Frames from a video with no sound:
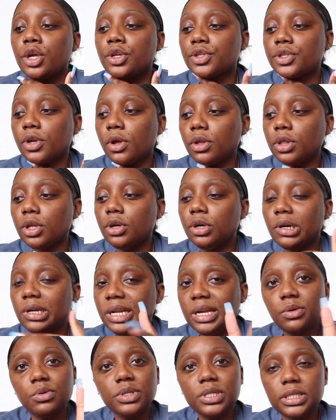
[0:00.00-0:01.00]
so the girl
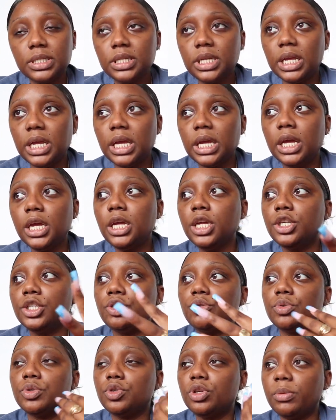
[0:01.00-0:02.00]
i was seeing
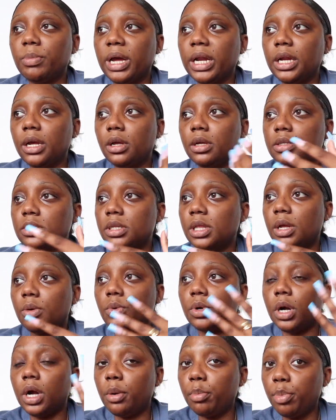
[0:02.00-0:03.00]
she was doing my nails and they
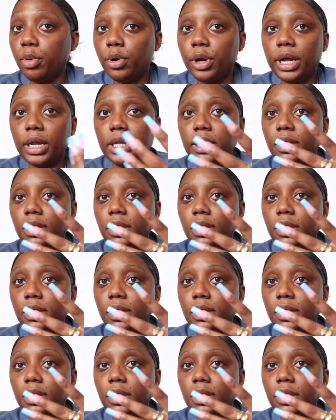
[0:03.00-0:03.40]
were on point